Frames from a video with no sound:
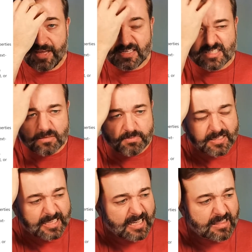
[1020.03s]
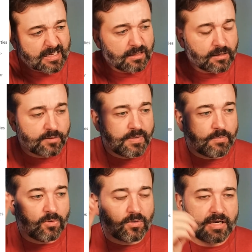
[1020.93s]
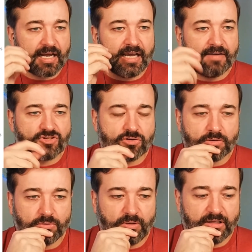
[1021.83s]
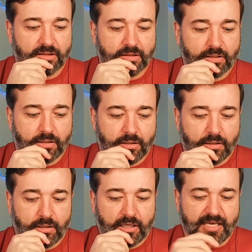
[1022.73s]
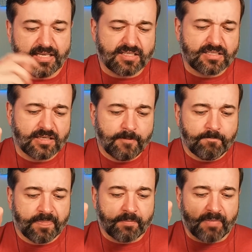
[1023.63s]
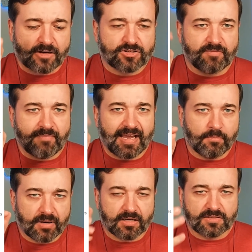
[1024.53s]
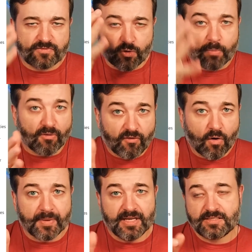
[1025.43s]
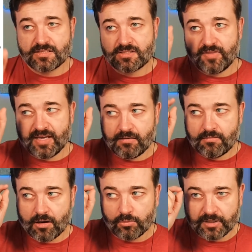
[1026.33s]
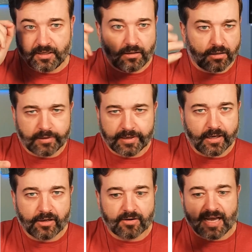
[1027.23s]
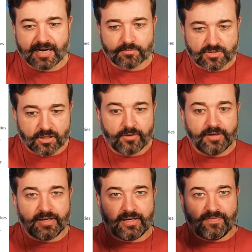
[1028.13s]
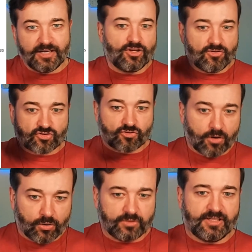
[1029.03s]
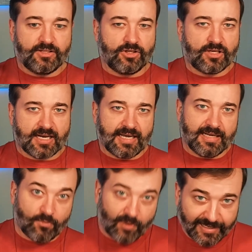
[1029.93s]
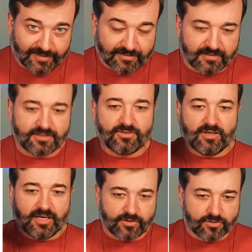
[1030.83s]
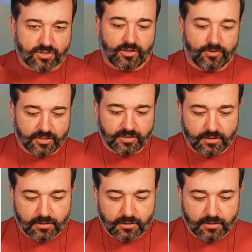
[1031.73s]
is something that I think a lot of people kind of have struggled with. Is Microsoft made it for performance, so that only like 100 items loaded, and then you scrolled and you kind of had to wait until others loaded.